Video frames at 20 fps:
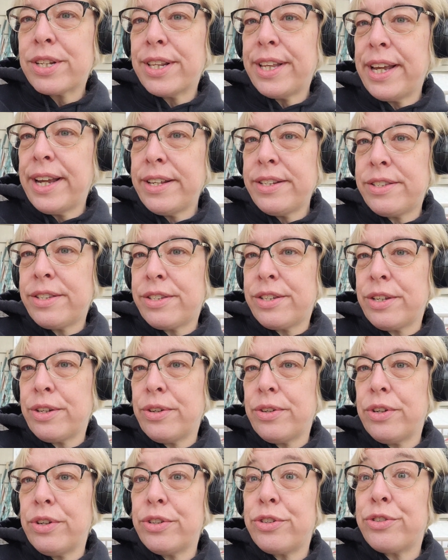which leads
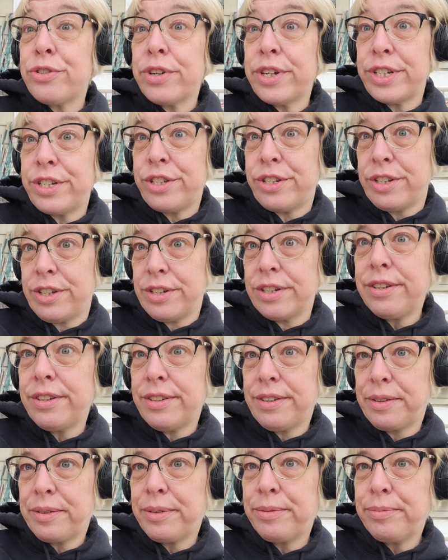to nutrition.